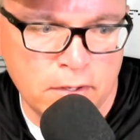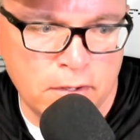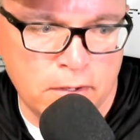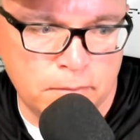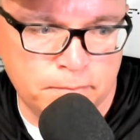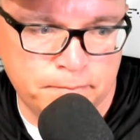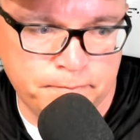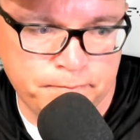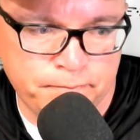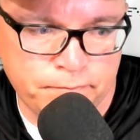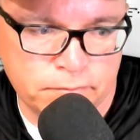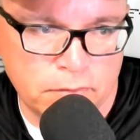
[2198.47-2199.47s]

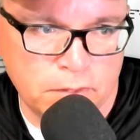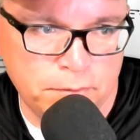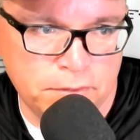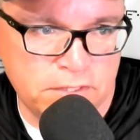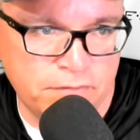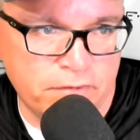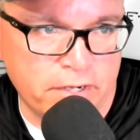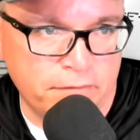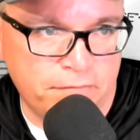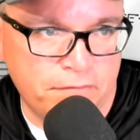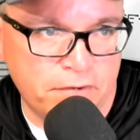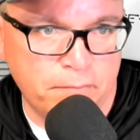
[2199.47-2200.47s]
Let me see if I
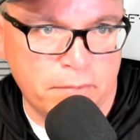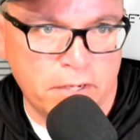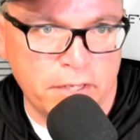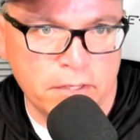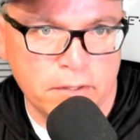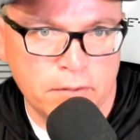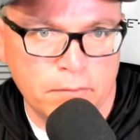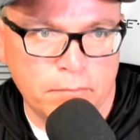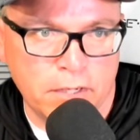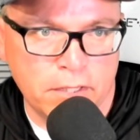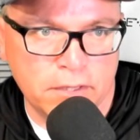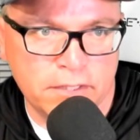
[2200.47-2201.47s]
can find
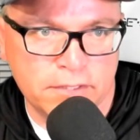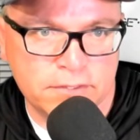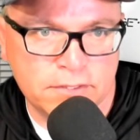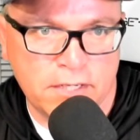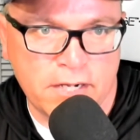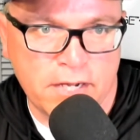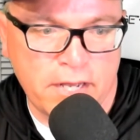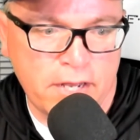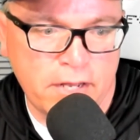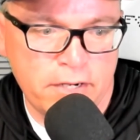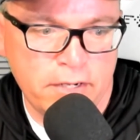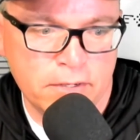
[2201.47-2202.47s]
my list that I
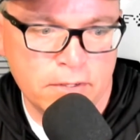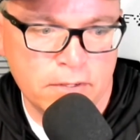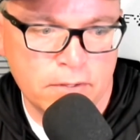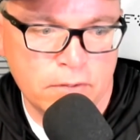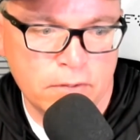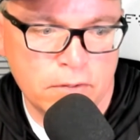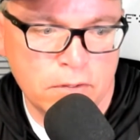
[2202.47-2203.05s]
had here.